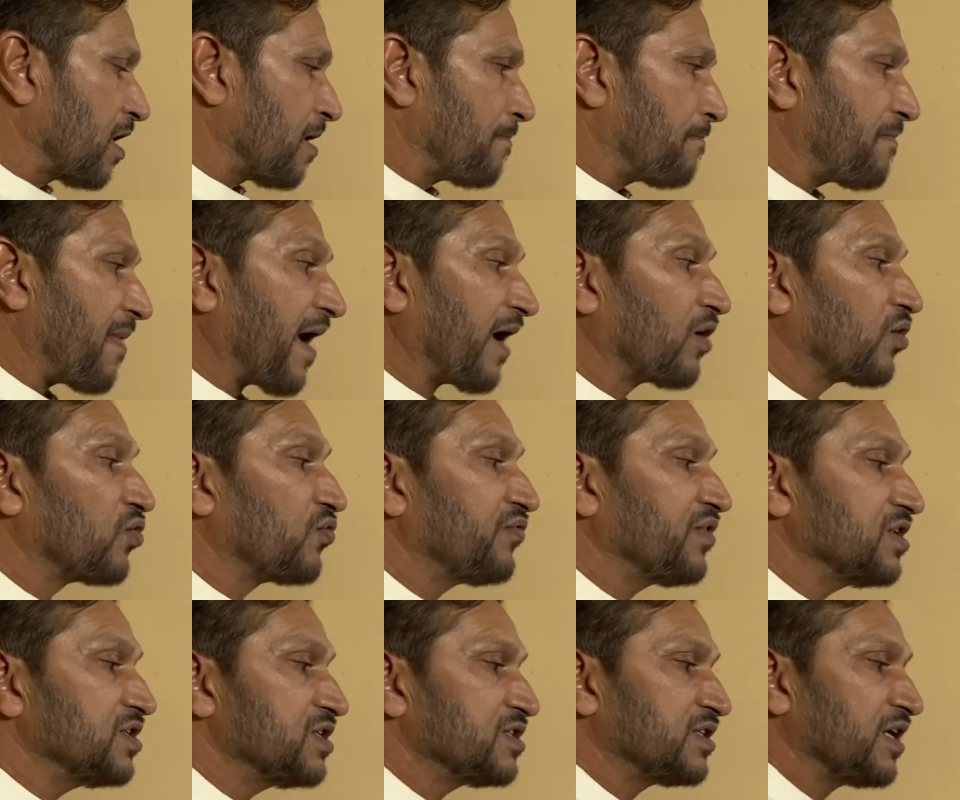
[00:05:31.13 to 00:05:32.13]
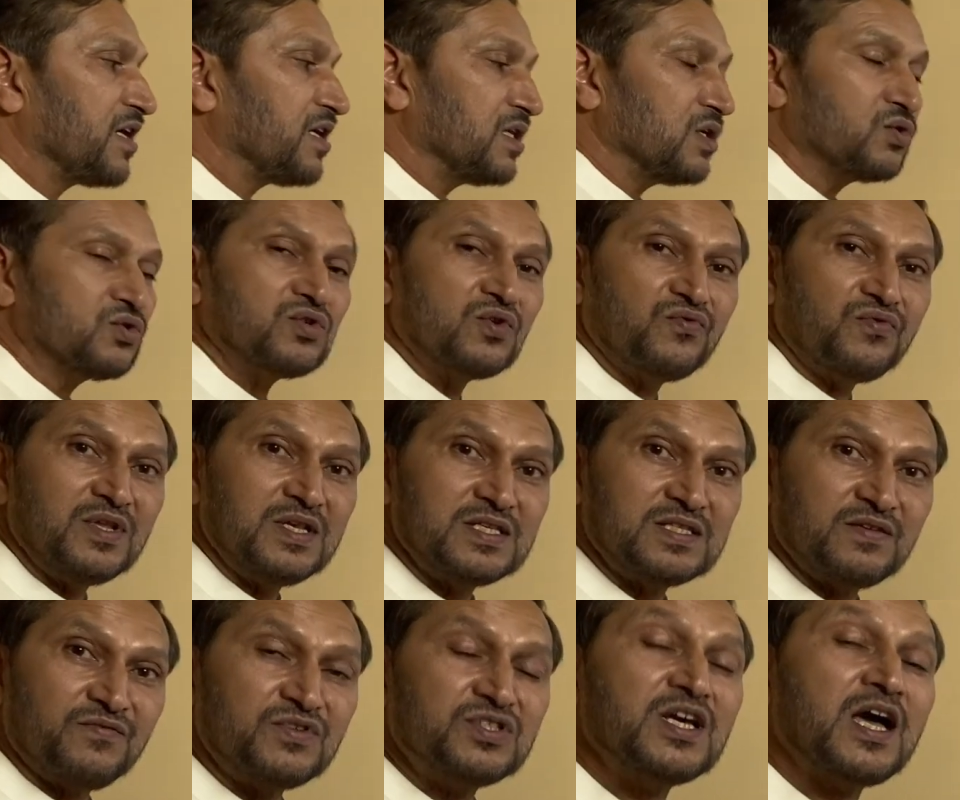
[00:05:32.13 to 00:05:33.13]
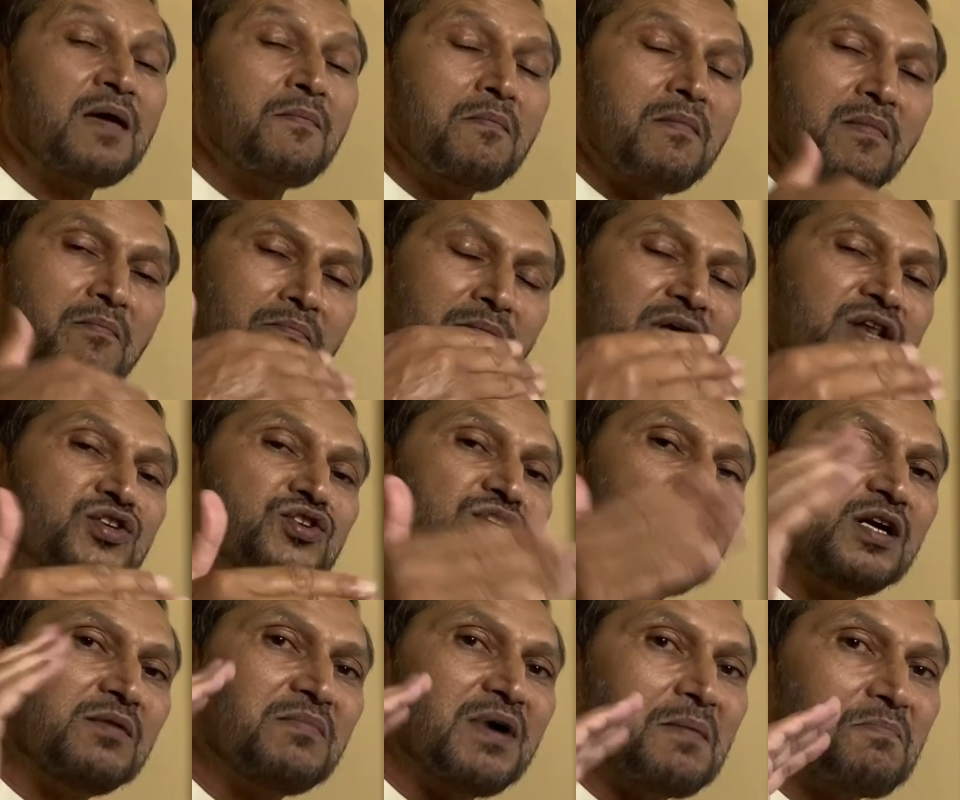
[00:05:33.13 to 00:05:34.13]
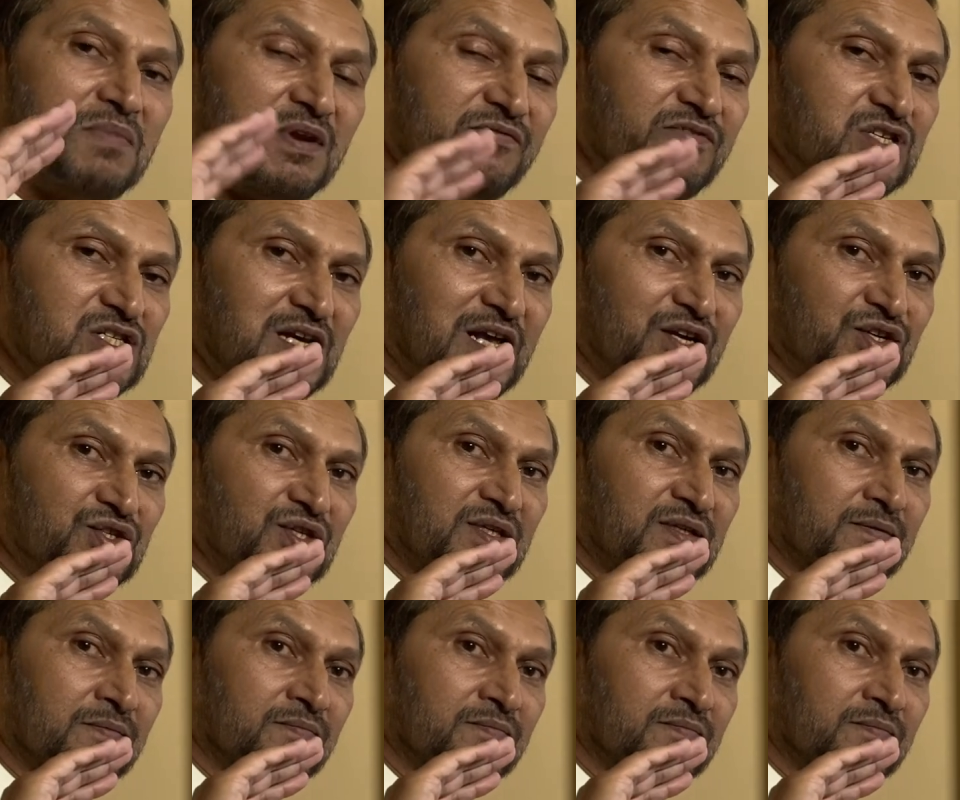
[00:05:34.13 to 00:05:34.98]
macrophages and neutrophils, which I mentioned in my previous lecture.